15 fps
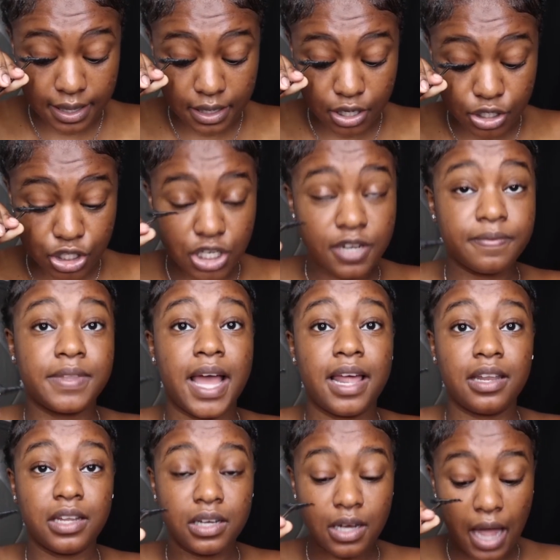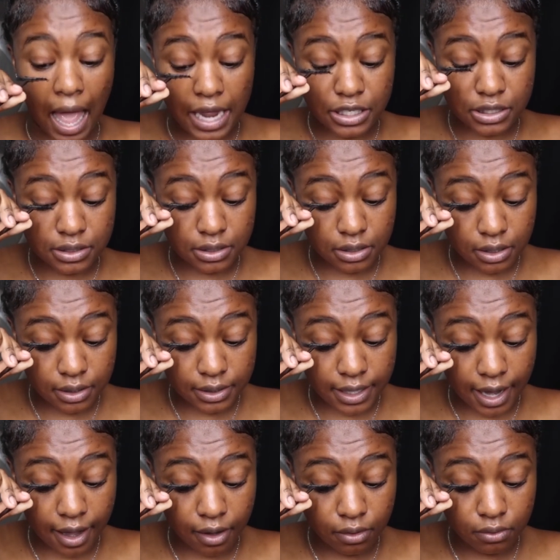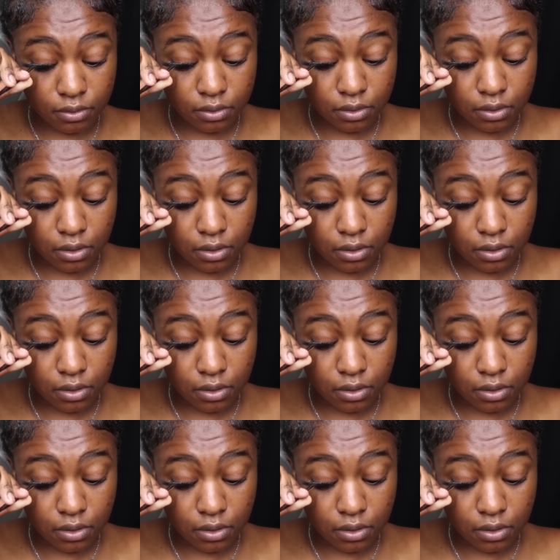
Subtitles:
achieve that look. I just look down,